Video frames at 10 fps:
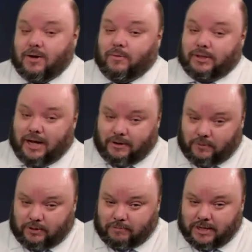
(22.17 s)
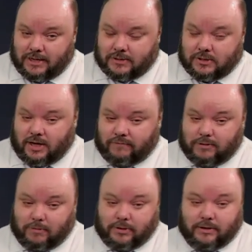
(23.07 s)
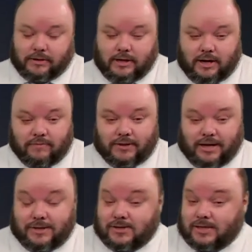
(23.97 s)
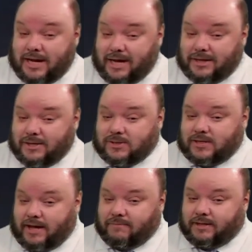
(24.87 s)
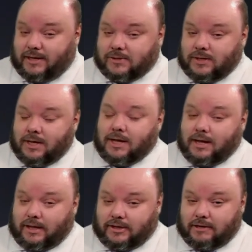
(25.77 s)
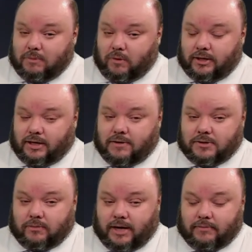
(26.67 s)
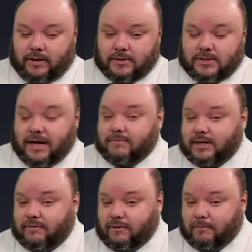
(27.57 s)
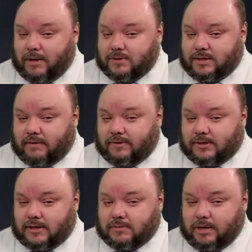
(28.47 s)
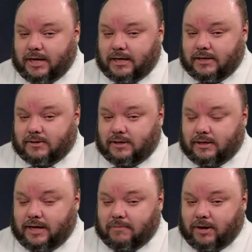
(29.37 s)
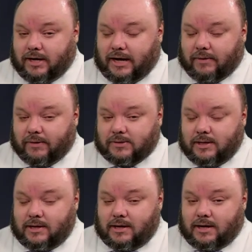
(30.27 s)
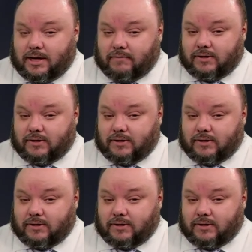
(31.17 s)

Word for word: we're not going to be as comfortable during the overnight, staying in the 70s. I think morning lows are right around 70 for most of us as we head into the daybreak hours of our